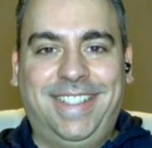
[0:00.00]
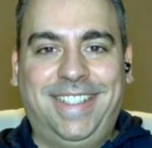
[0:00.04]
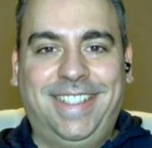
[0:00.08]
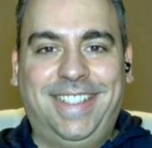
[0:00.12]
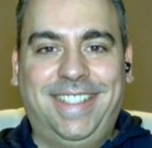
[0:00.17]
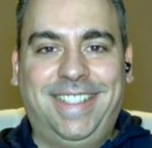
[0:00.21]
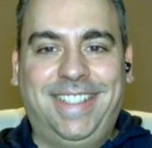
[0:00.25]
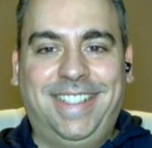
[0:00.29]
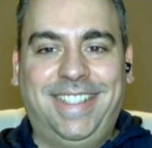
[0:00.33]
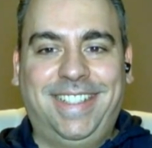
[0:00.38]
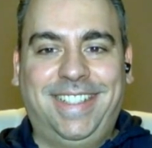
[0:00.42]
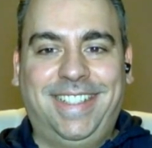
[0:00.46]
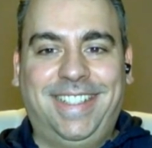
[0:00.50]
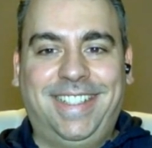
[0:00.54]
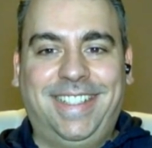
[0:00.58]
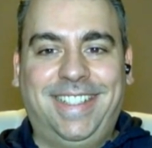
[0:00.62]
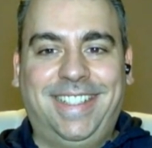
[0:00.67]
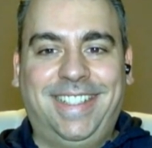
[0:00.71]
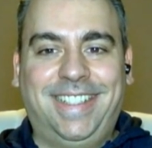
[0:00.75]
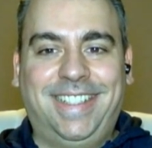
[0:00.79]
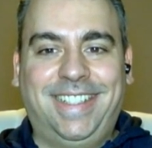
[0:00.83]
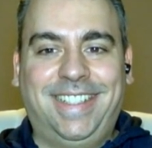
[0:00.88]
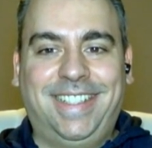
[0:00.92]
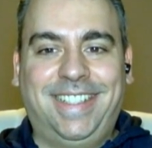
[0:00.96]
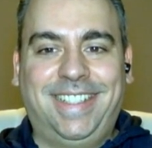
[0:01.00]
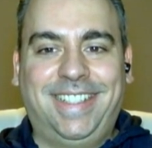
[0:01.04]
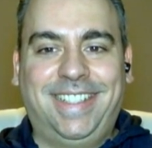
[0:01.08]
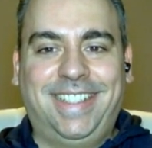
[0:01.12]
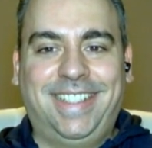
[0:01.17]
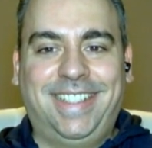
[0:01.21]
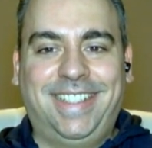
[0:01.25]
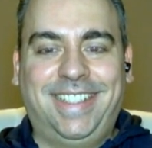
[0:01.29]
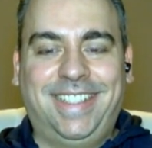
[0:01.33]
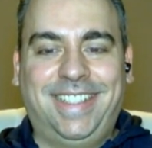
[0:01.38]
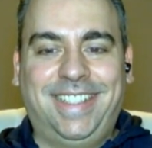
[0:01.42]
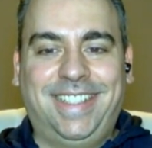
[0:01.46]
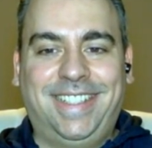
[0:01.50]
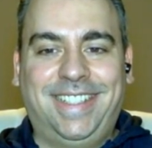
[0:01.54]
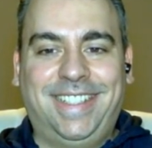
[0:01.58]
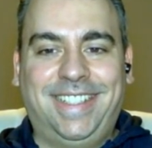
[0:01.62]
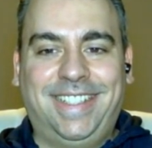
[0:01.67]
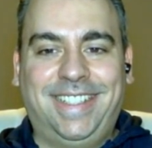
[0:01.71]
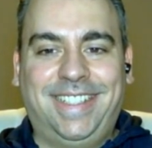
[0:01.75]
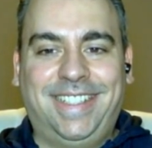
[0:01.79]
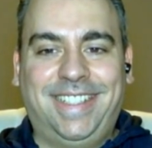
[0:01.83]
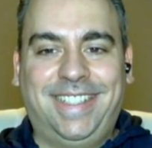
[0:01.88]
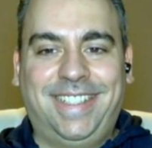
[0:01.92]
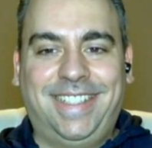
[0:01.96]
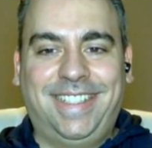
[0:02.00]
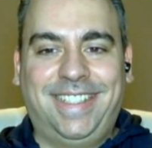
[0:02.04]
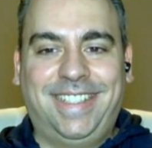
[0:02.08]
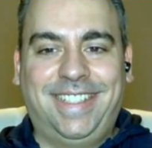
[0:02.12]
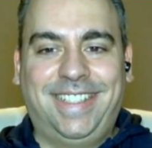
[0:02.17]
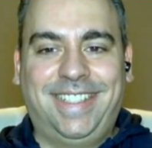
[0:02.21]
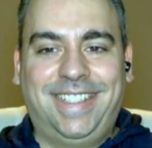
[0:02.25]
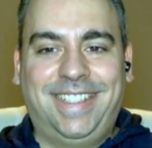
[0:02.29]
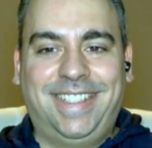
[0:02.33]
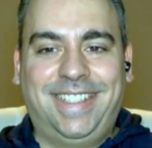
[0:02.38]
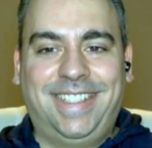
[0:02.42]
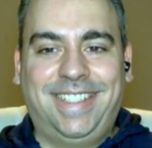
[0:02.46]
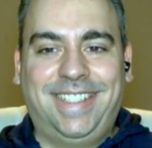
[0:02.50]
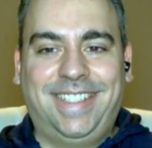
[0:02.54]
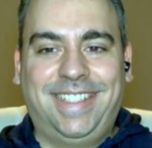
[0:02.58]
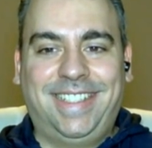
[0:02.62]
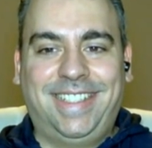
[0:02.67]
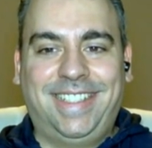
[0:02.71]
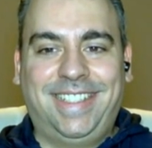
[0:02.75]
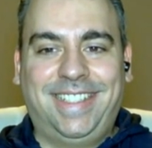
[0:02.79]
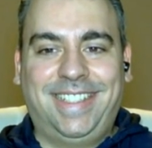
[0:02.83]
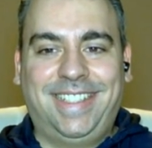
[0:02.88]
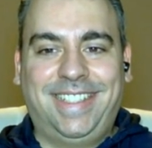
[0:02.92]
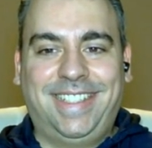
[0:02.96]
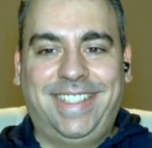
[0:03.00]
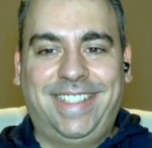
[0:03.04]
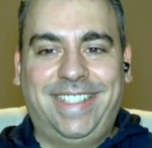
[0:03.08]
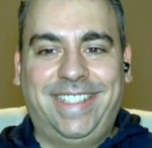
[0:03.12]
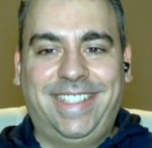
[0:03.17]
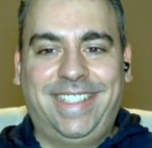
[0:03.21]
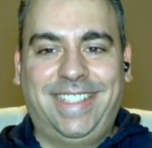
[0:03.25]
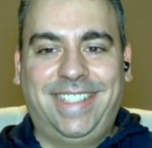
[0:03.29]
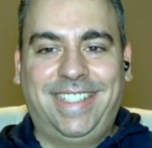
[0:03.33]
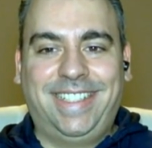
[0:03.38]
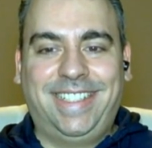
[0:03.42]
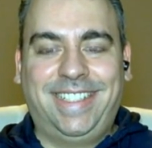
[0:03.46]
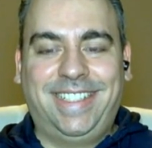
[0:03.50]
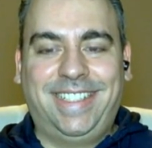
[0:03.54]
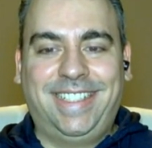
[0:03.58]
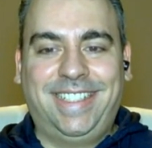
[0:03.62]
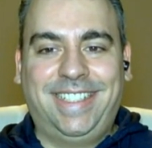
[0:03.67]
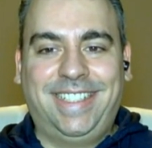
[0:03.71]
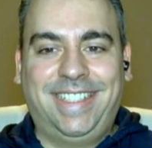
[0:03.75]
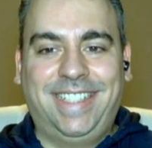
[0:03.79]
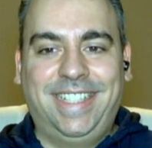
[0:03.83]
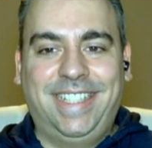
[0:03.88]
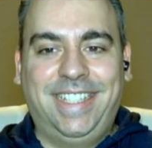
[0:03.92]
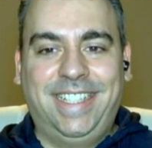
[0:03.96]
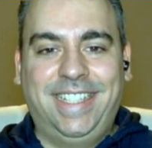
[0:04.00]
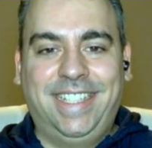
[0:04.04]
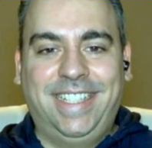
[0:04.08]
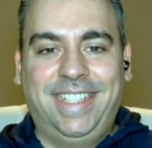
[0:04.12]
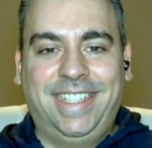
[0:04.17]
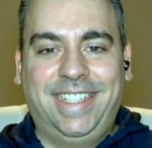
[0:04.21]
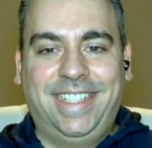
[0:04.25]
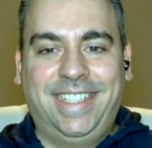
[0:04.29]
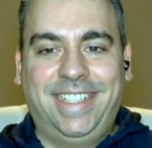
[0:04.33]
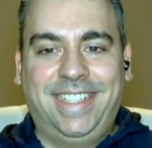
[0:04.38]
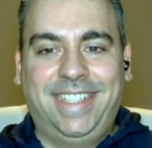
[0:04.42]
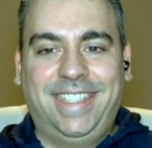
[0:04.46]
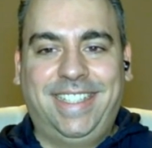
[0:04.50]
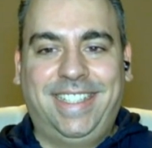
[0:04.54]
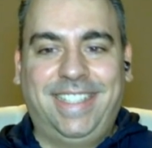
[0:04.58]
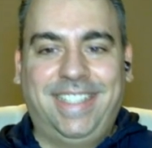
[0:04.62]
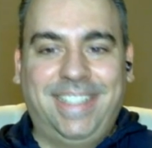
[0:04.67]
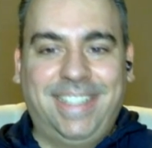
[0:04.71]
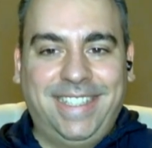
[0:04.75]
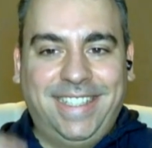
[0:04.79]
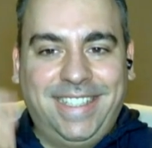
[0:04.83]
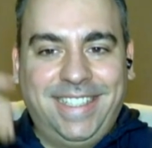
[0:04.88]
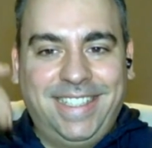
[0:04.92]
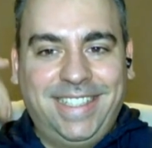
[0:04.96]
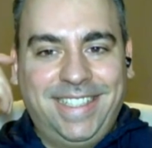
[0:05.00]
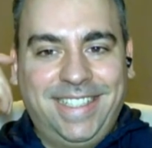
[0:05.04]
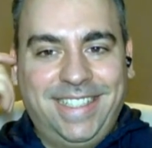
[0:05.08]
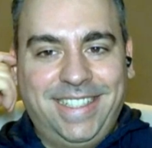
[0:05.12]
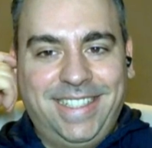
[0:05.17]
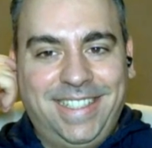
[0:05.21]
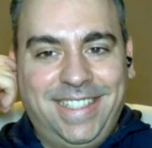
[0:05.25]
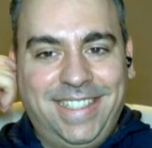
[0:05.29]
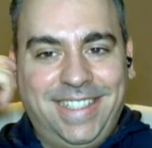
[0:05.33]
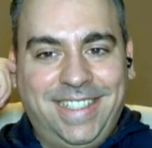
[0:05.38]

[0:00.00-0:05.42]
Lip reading: The person shown says nothing.